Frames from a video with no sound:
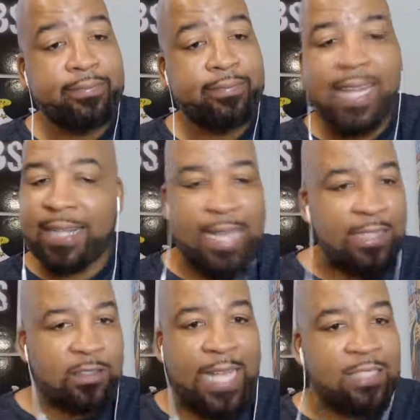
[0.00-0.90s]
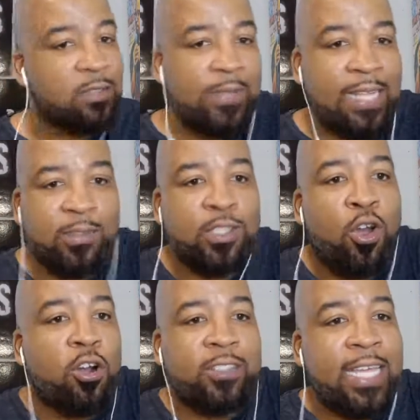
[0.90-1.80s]
That's what
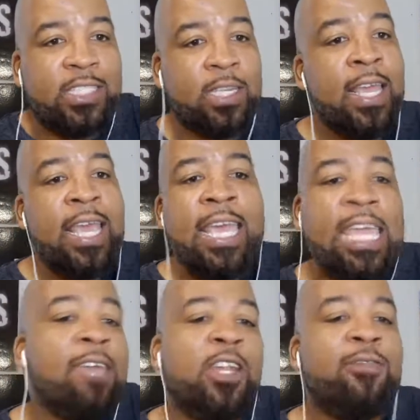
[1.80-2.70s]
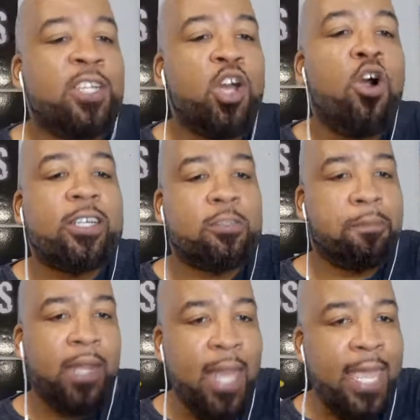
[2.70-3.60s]
dog's nature. Even if a dog is
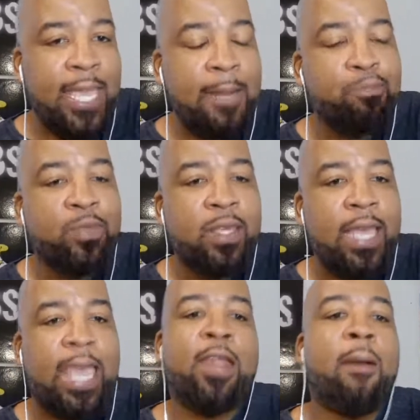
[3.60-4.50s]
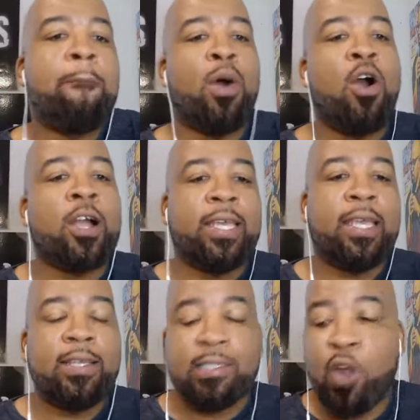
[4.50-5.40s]
playing and they're barking,
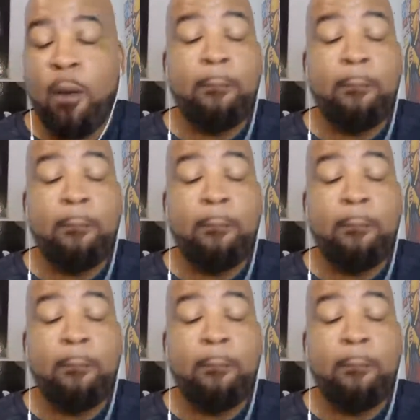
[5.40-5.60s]
because all